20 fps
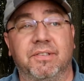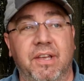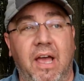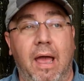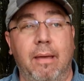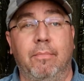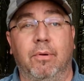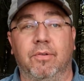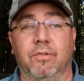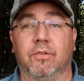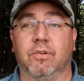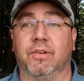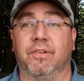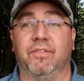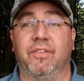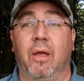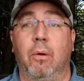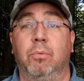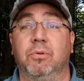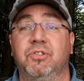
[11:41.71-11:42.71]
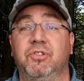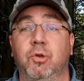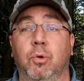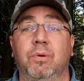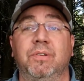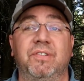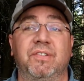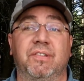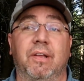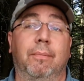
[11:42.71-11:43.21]
time it was because they were
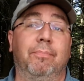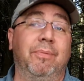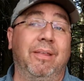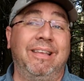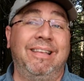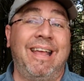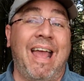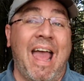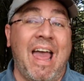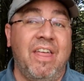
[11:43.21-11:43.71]
doing something